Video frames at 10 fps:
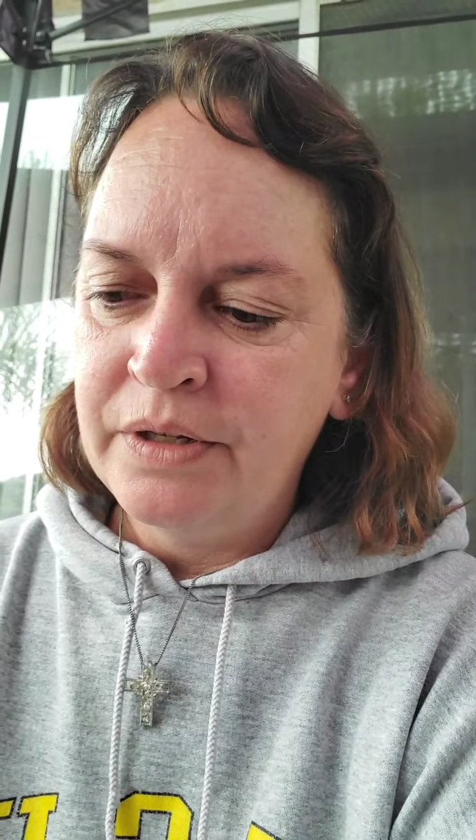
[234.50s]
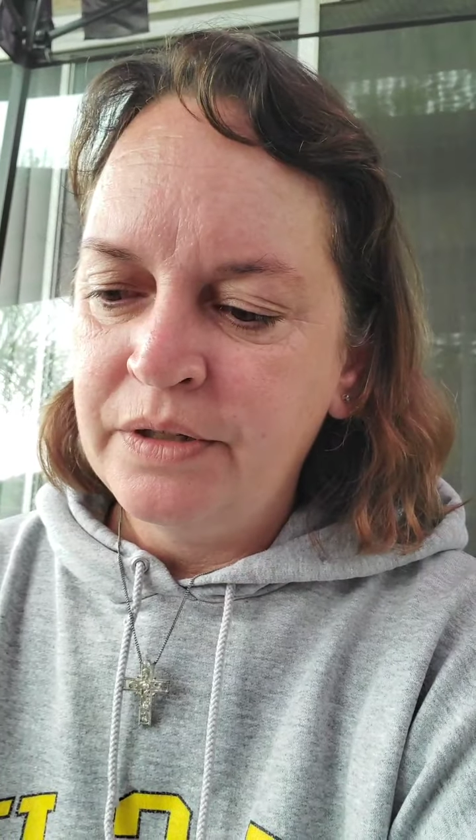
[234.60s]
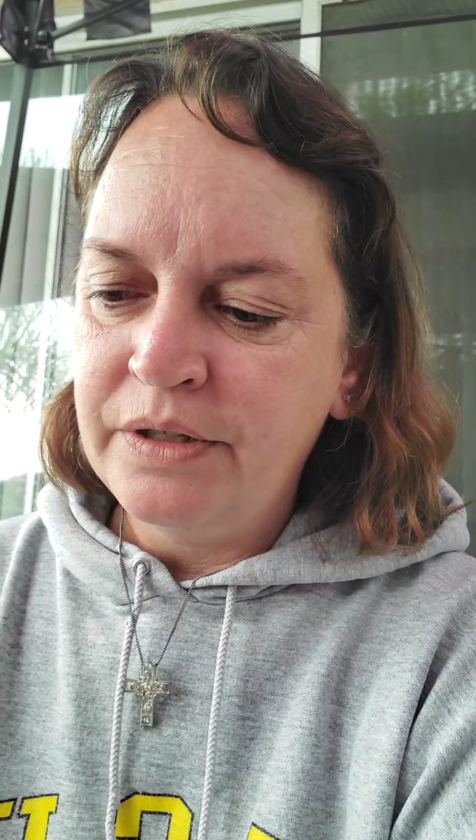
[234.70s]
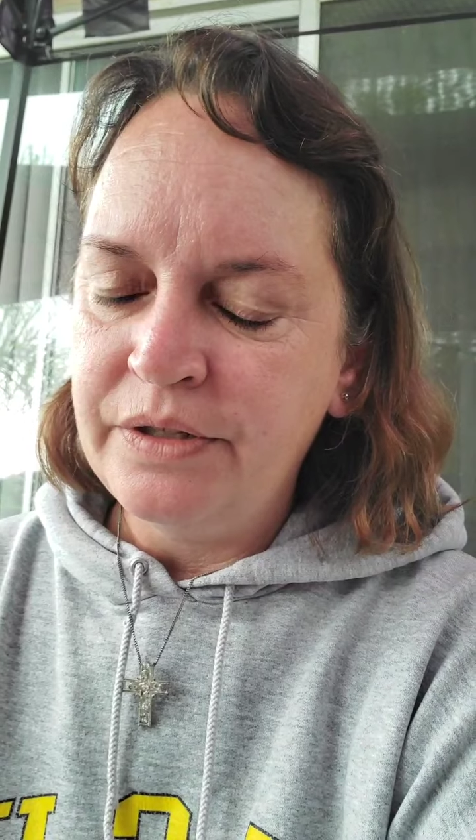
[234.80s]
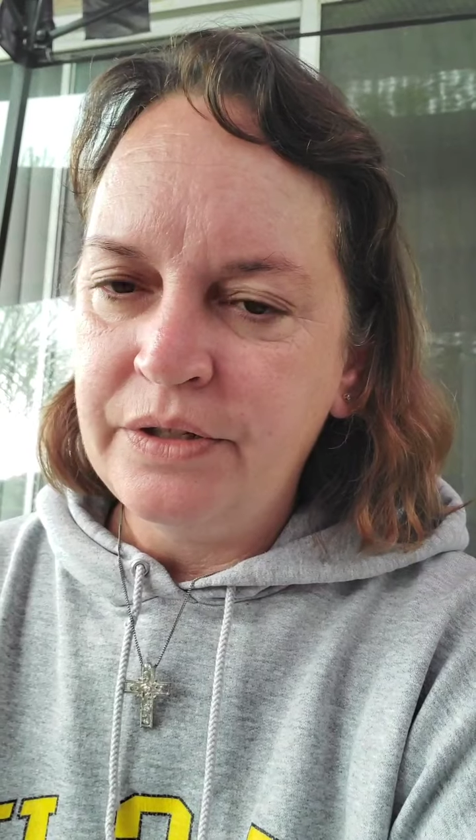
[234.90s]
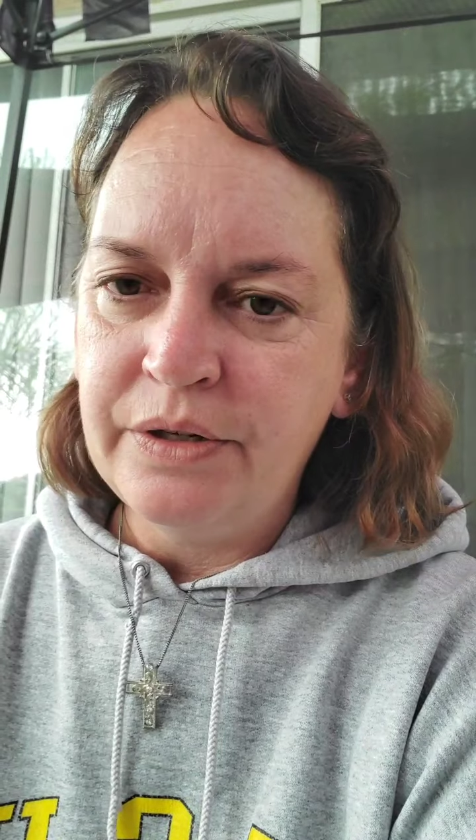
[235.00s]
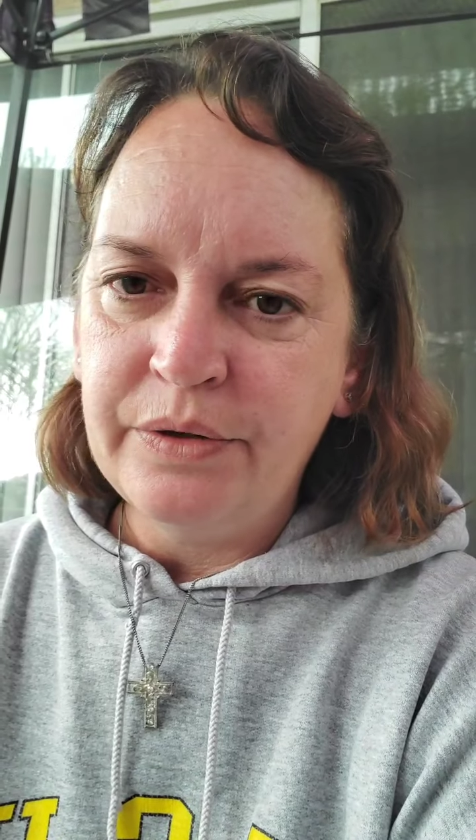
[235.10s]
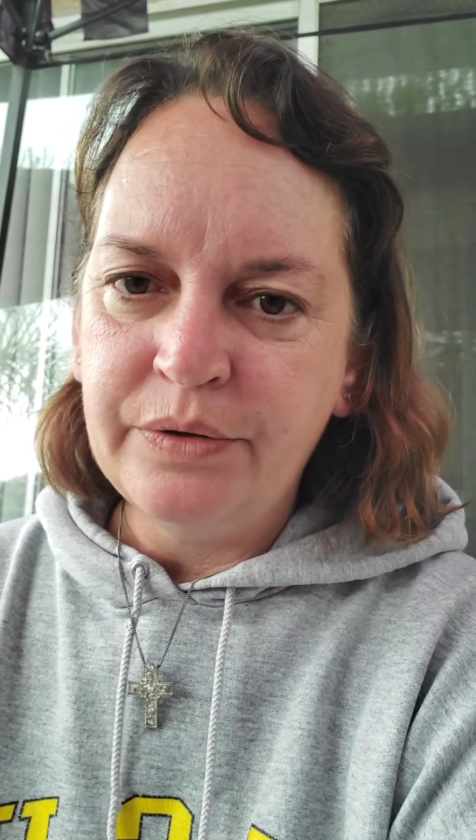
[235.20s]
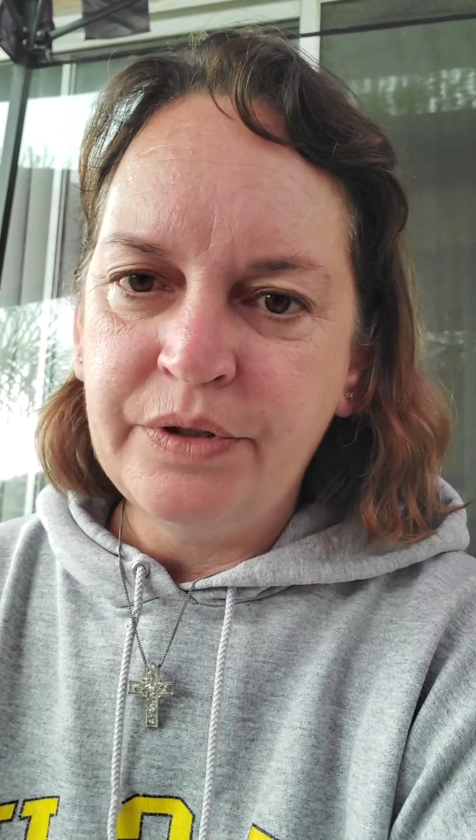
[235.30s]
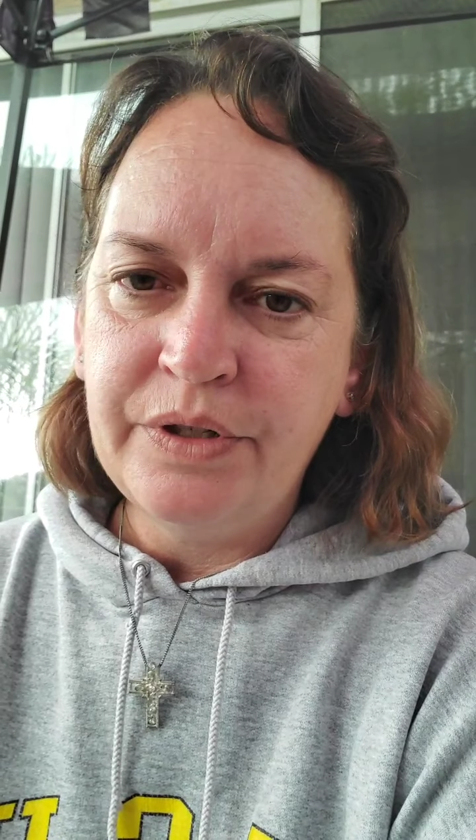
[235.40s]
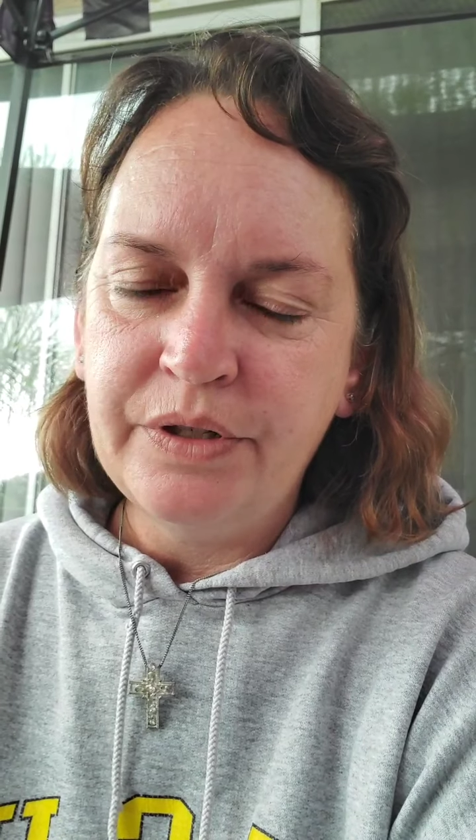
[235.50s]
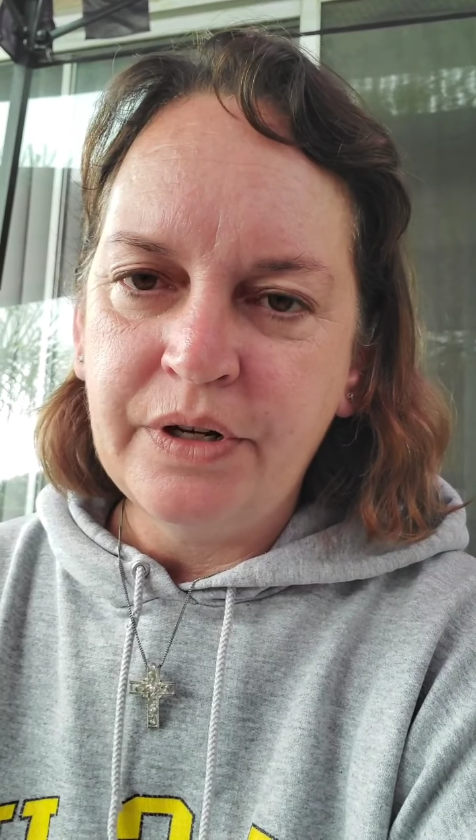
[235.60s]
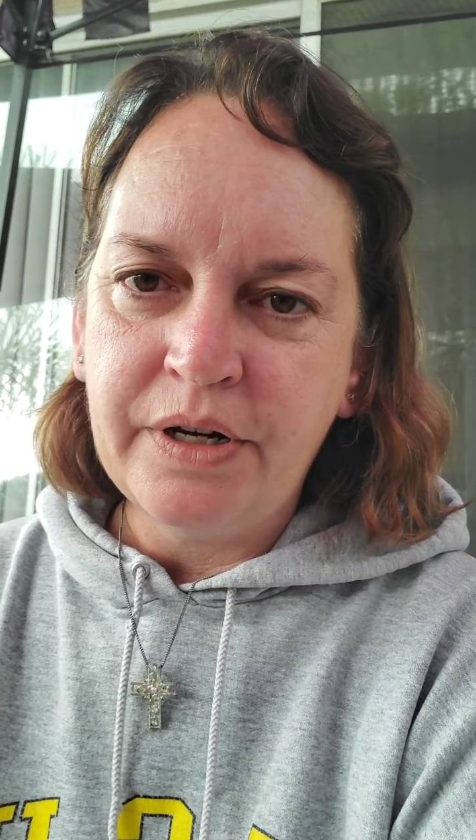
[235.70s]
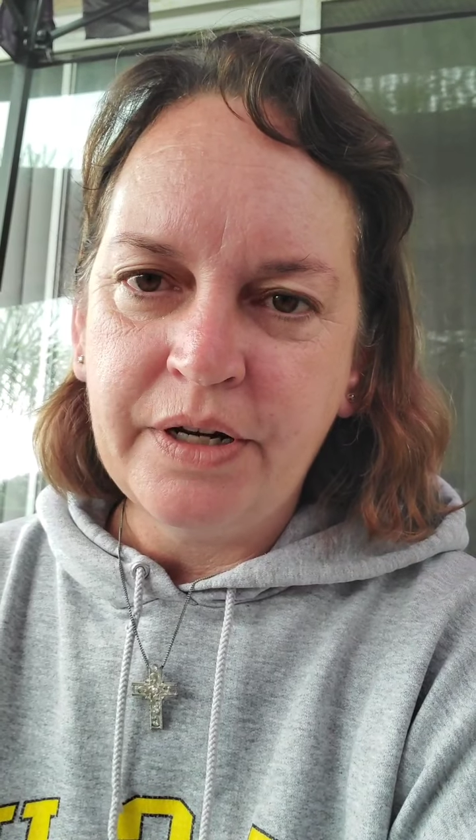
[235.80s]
this dude's